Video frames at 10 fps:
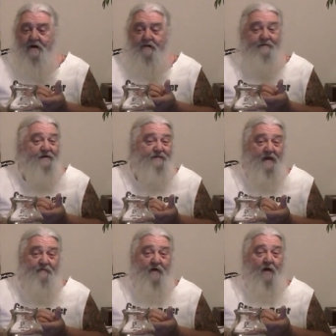If it does
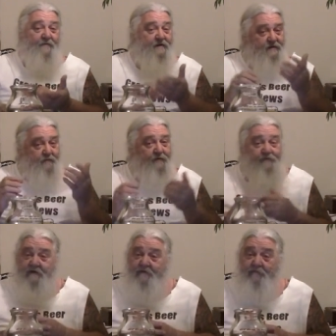have coffee in it, you want to
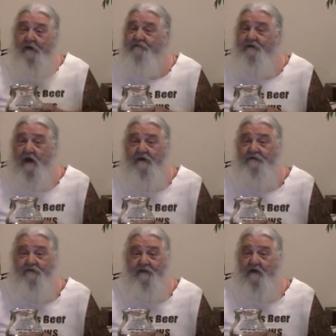drink it fresh, guys,
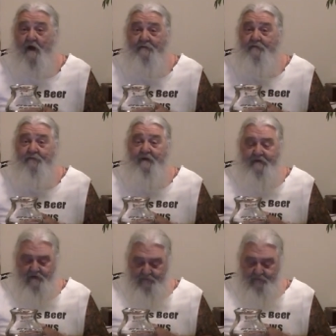because the coffee will fade